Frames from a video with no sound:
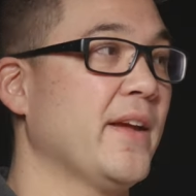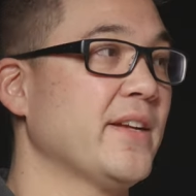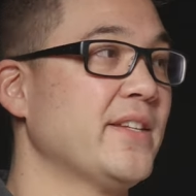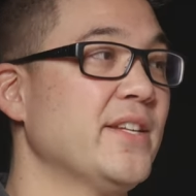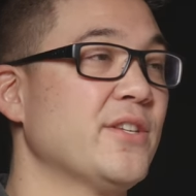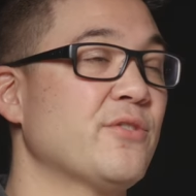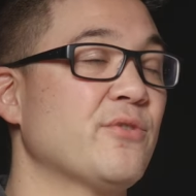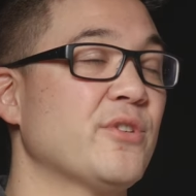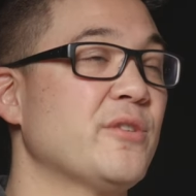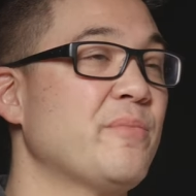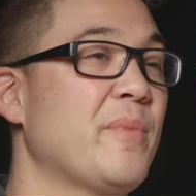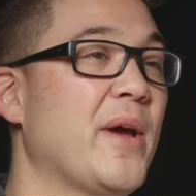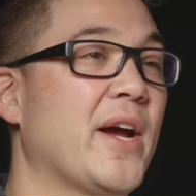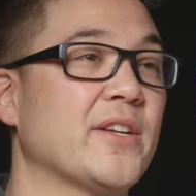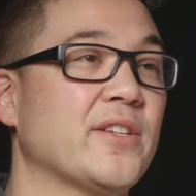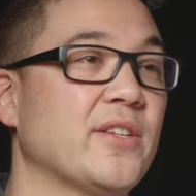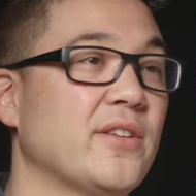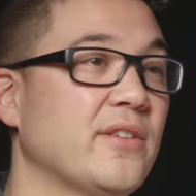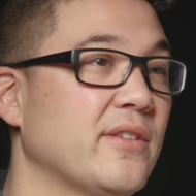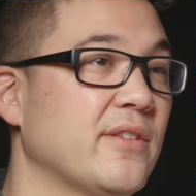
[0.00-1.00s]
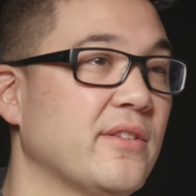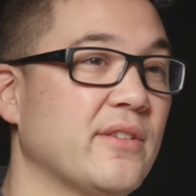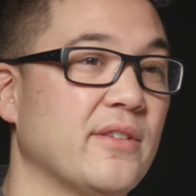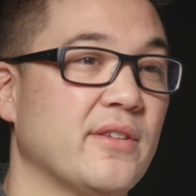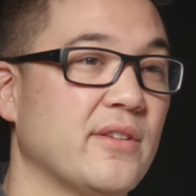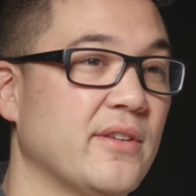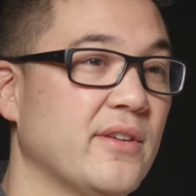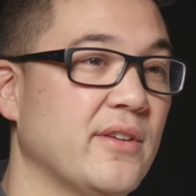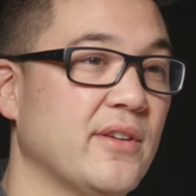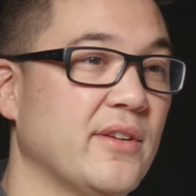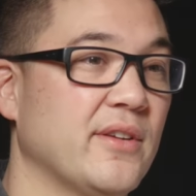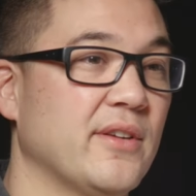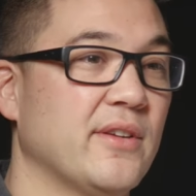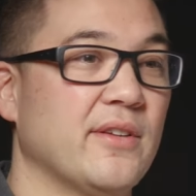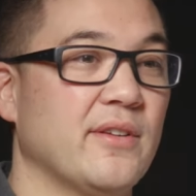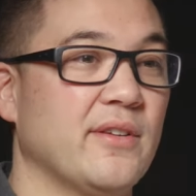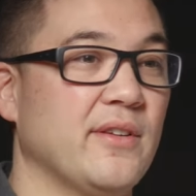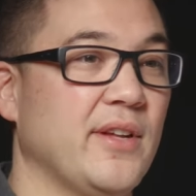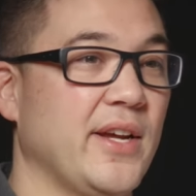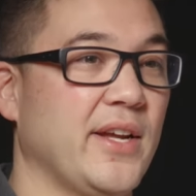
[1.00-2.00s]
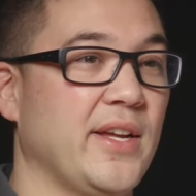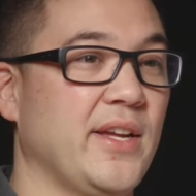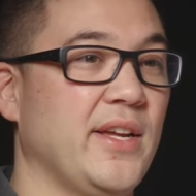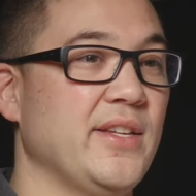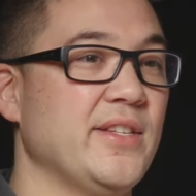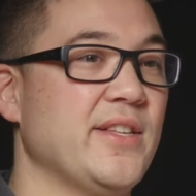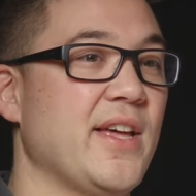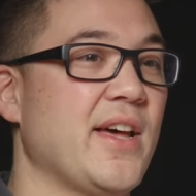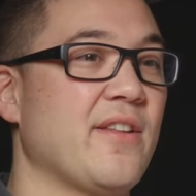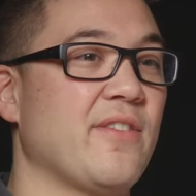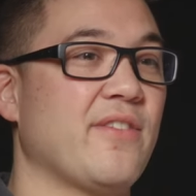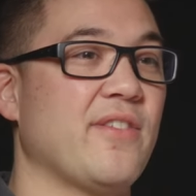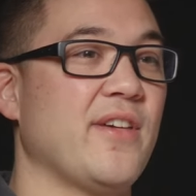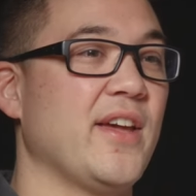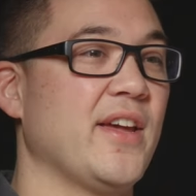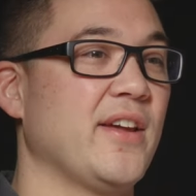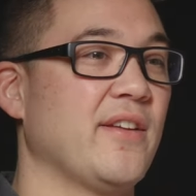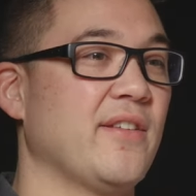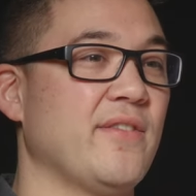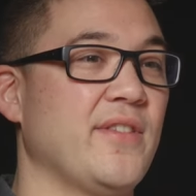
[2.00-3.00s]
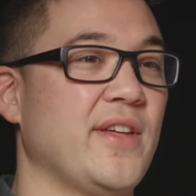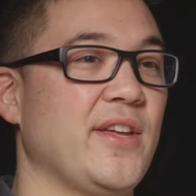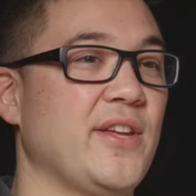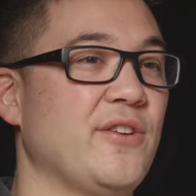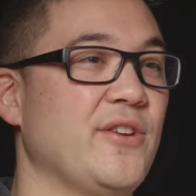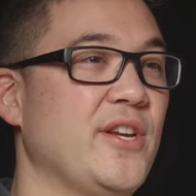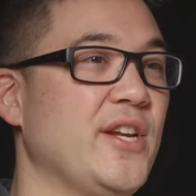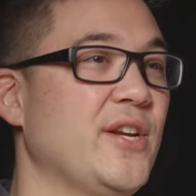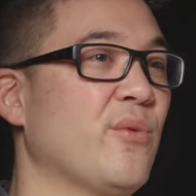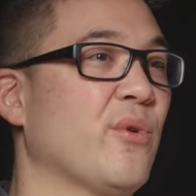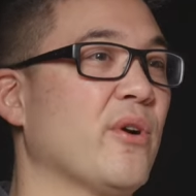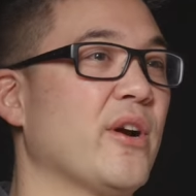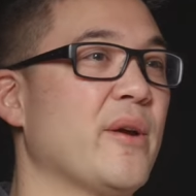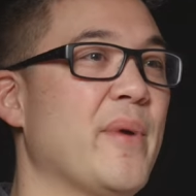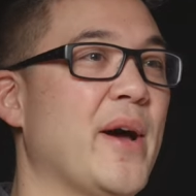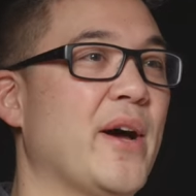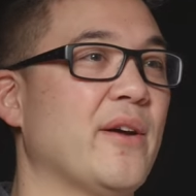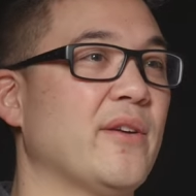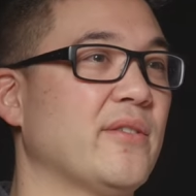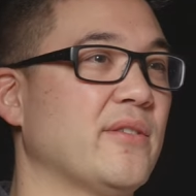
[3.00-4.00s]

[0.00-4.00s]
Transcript: Like disrespect. Like, is that a thing that you need to worry about?